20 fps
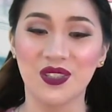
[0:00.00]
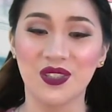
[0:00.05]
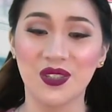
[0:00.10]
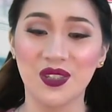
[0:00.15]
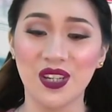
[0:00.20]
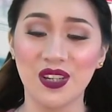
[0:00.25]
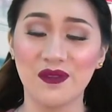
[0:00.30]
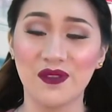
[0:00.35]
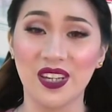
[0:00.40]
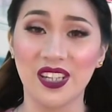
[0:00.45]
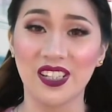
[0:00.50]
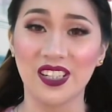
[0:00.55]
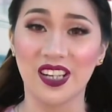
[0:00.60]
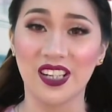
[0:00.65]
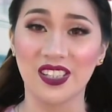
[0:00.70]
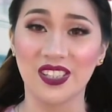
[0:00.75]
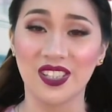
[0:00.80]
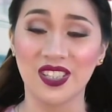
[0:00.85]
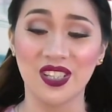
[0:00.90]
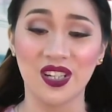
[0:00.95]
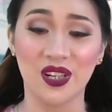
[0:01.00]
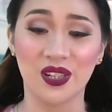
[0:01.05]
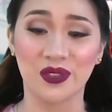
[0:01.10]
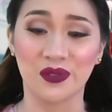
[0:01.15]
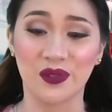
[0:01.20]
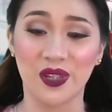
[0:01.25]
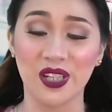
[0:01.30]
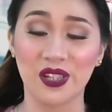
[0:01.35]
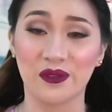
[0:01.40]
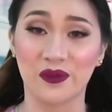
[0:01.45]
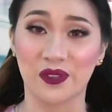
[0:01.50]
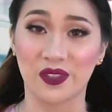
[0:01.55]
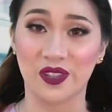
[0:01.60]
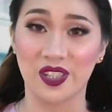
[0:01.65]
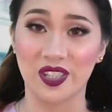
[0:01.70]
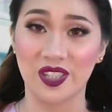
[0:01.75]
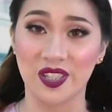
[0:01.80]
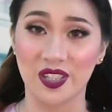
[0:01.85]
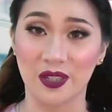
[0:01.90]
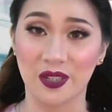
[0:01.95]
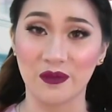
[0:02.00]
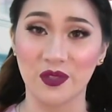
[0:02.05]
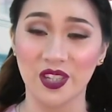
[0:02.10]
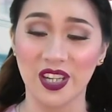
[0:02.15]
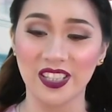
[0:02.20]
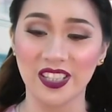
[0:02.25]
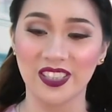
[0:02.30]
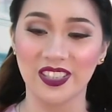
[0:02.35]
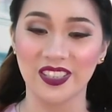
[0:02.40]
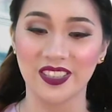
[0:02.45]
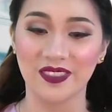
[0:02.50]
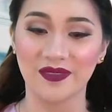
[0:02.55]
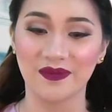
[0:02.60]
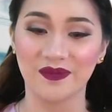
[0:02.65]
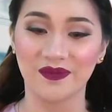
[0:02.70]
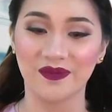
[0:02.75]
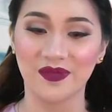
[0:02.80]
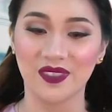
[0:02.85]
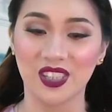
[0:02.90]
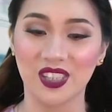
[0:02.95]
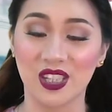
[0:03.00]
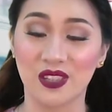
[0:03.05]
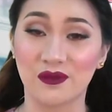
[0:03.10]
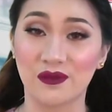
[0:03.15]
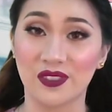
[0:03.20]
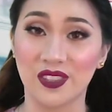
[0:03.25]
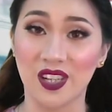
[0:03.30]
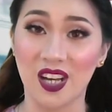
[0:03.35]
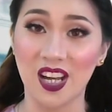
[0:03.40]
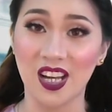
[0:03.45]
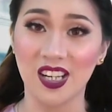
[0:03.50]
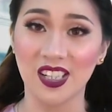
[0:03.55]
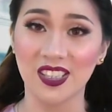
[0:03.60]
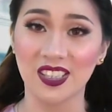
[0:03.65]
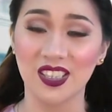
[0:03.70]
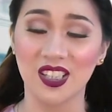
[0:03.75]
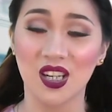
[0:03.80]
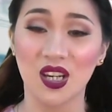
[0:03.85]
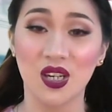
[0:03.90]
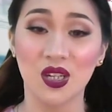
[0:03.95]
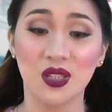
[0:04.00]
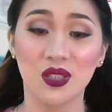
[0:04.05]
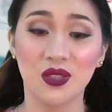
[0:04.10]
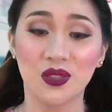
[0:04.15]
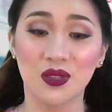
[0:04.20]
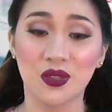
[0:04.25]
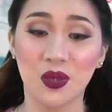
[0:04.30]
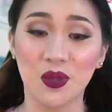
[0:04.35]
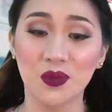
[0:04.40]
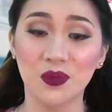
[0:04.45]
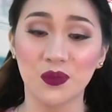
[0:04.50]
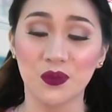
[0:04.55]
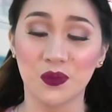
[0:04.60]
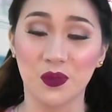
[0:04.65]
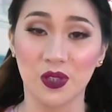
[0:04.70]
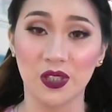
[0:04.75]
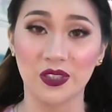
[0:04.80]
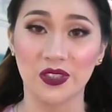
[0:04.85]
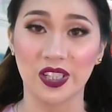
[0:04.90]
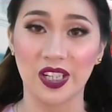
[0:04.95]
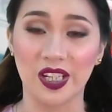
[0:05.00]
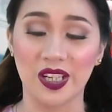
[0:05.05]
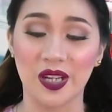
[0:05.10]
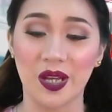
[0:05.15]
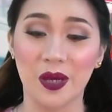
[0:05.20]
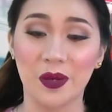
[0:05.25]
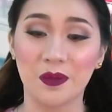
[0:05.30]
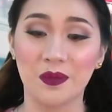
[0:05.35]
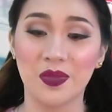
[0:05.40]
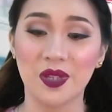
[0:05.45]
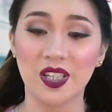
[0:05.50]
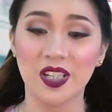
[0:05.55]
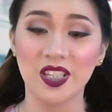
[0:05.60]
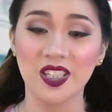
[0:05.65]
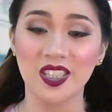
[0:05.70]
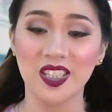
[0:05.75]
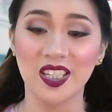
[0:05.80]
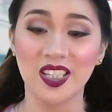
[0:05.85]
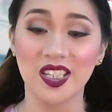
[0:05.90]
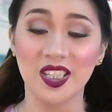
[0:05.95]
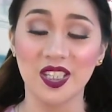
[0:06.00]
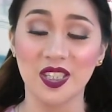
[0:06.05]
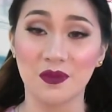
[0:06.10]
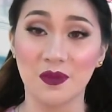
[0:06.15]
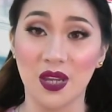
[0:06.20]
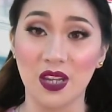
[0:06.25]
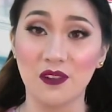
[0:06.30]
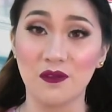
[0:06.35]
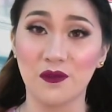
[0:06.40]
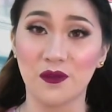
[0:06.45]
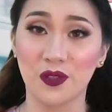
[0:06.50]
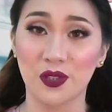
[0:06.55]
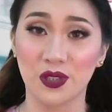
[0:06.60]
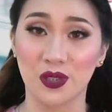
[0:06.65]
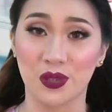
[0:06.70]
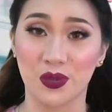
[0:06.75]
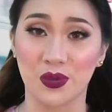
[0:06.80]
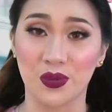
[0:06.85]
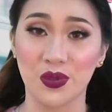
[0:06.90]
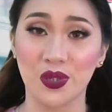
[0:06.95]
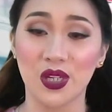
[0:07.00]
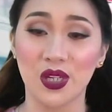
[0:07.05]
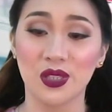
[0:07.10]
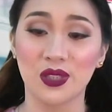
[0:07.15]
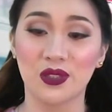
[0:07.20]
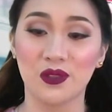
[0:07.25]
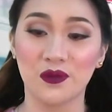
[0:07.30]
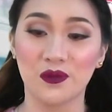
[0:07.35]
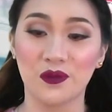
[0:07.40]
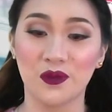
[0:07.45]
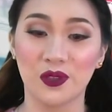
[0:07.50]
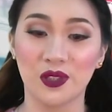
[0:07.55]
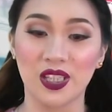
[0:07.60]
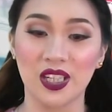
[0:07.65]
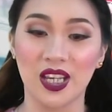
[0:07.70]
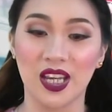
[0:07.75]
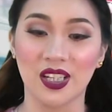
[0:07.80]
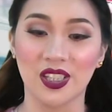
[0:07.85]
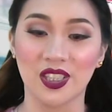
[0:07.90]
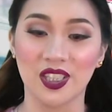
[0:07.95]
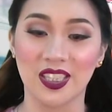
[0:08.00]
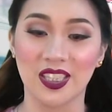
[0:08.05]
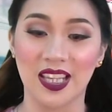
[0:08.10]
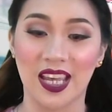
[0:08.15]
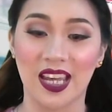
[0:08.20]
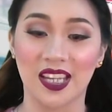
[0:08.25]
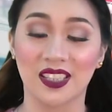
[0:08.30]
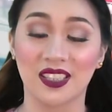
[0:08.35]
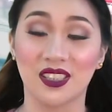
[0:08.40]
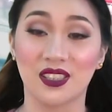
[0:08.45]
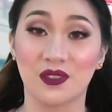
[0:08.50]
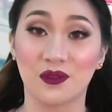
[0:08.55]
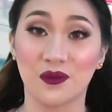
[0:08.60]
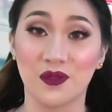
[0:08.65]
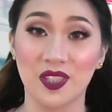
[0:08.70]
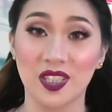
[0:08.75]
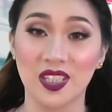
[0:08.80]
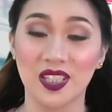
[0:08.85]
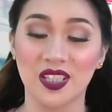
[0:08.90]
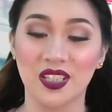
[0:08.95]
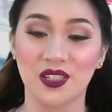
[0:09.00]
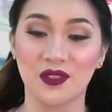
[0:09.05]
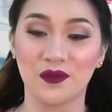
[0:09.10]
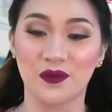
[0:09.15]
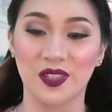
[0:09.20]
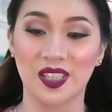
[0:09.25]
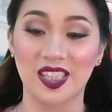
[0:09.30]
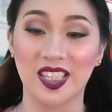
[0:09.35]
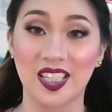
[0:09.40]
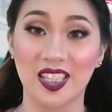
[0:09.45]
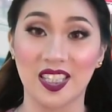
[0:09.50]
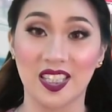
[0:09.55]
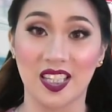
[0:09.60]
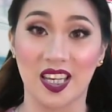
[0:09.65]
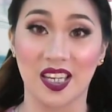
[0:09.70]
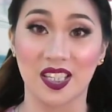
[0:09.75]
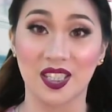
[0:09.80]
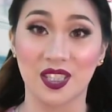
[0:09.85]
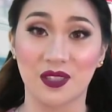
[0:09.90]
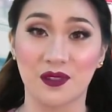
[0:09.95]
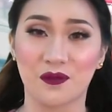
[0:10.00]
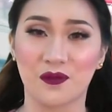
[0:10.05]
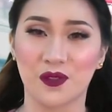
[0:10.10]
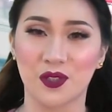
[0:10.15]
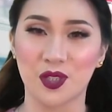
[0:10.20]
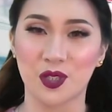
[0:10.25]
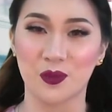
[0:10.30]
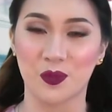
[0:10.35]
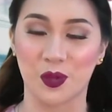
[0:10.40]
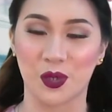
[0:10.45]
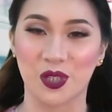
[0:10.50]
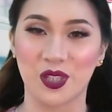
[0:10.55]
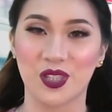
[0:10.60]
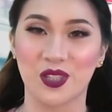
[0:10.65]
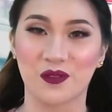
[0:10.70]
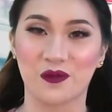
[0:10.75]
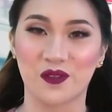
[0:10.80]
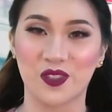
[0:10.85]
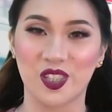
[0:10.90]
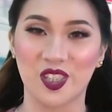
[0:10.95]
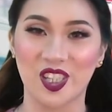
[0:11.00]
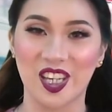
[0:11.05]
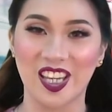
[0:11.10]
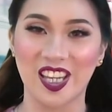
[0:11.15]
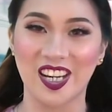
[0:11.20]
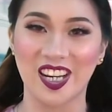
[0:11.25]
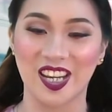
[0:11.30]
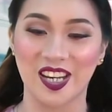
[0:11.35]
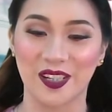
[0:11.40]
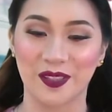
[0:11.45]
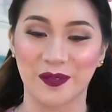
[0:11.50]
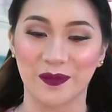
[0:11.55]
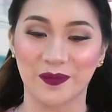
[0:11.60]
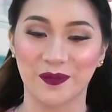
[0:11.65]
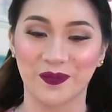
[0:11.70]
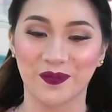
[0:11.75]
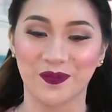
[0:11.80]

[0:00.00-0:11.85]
Do you have any idea already for this subject? If not, don't worry, because it is made for you to fully understand the physical fitness test for sports officiating.